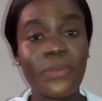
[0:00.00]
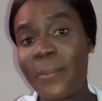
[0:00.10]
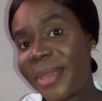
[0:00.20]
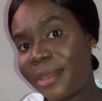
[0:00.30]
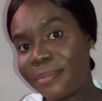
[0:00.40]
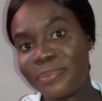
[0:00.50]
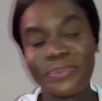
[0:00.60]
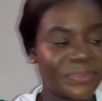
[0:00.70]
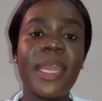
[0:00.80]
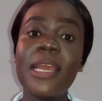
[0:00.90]
from me.
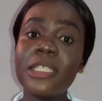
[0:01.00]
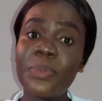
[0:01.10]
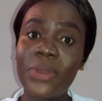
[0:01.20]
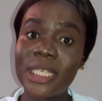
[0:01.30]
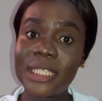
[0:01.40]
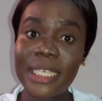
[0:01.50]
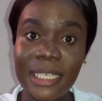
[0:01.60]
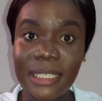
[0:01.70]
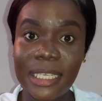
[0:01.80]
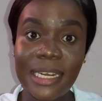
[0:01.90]
My next point
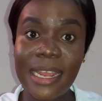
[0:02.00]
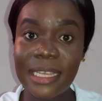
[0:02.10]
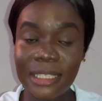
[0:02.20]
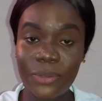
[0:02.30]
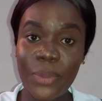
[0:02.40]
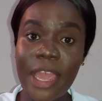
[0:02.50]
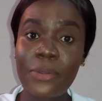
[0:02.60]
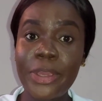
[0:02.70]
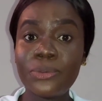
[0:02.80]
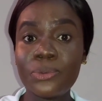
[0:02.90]
is, in nursing, when
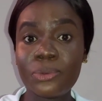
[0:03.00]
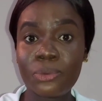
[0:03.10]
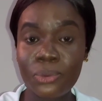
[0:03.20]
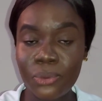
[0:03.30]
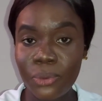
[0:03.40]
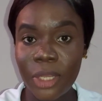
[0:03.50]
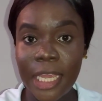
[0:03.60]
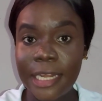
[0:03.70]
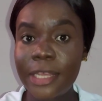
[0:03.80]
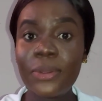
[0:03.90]
you're going to school,
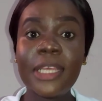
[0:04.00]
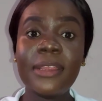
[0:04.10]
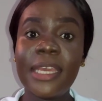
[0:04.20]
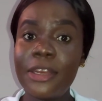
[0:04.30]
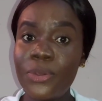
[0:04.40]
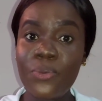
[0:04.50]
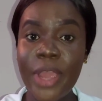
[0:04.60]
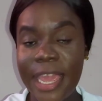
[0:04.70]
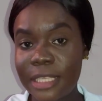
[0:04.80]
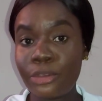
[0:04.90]
the only thing you
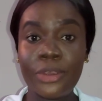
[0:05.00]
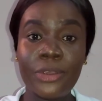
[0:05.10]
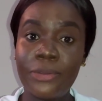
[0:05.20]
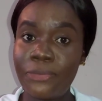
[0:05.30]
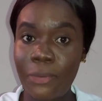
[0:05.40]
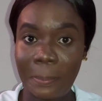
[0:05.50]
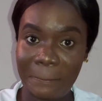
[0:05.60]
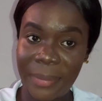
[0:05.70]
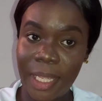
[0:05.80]
wear is your uniform.